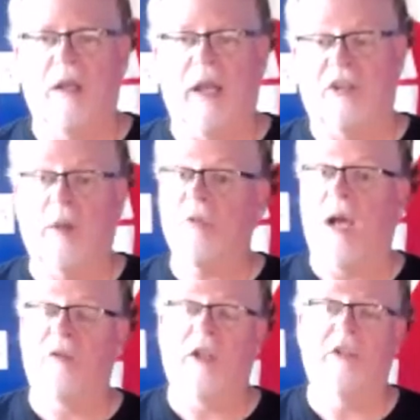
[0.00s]
And
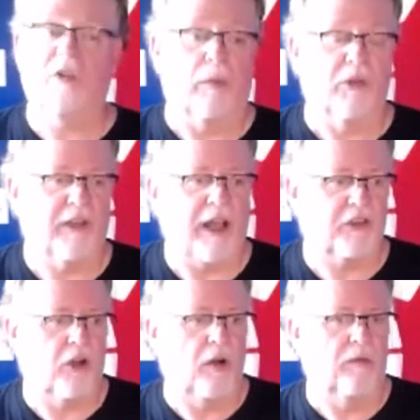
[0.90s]
sometimes I just
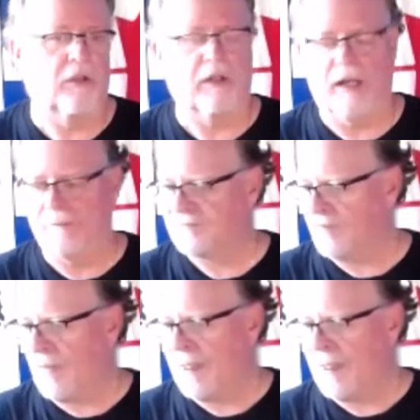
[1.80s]
obsess over, I've